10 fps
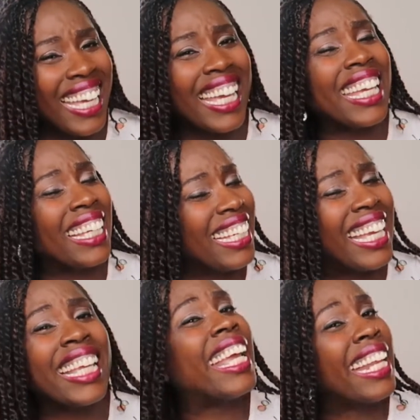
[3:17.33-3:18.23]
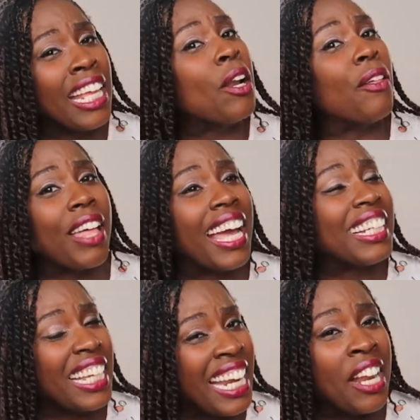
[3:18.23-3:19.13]
It, it, it ain't all
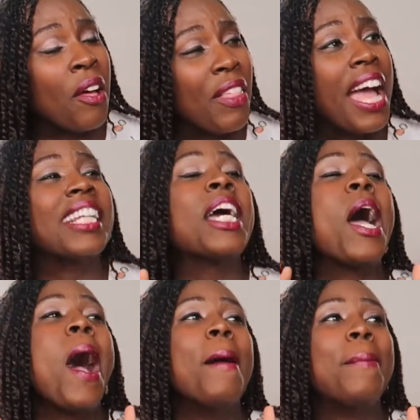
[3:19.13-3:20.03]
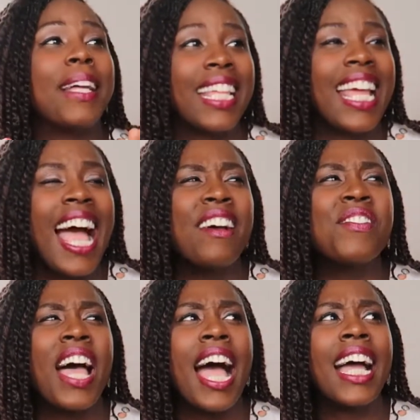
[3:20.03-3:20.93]
that, it ain't all that. But they
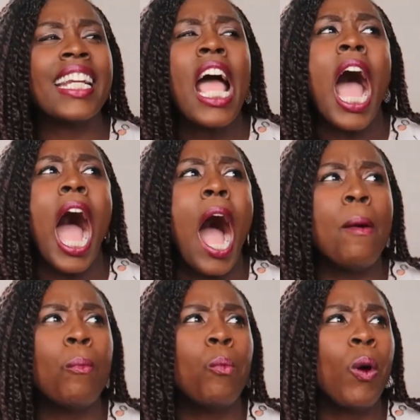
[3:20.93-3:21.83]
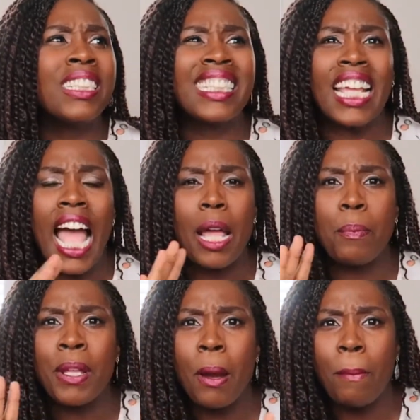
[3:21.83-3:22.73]
have that. Um, once they
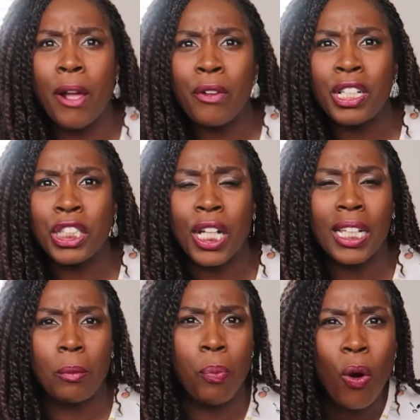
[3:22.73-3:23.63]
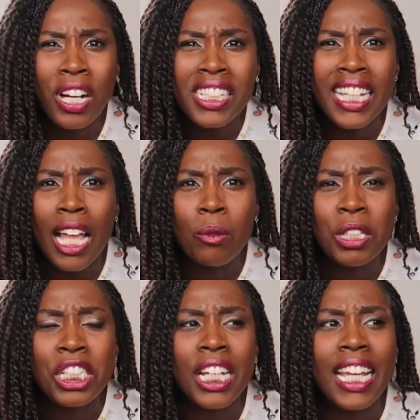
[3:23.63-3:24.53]
had peanut butter and jelly pork
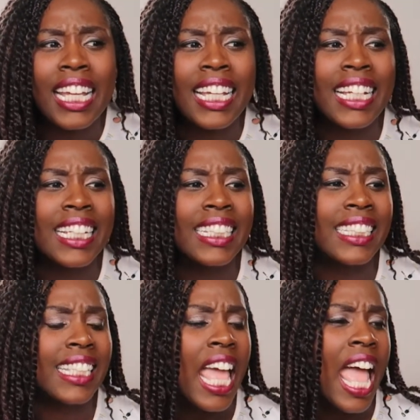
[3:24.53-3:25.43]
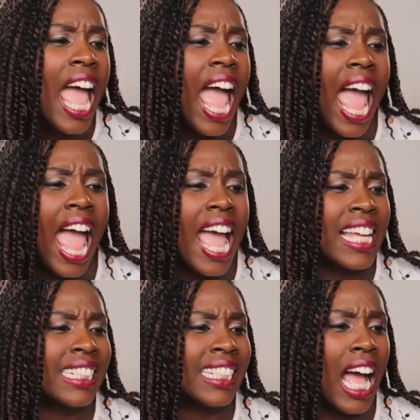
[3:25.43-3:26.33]
sandwiches
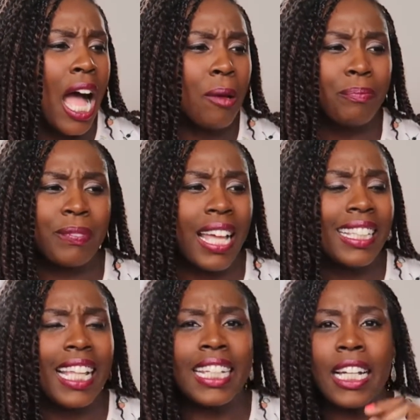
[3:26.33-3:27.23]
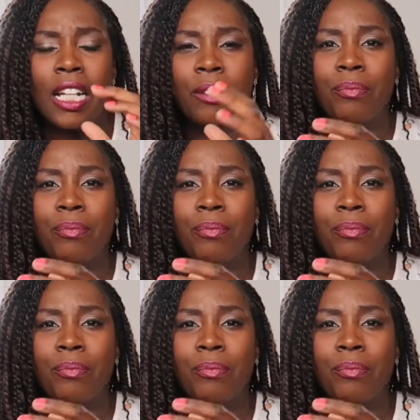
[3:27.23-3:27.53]
and um, like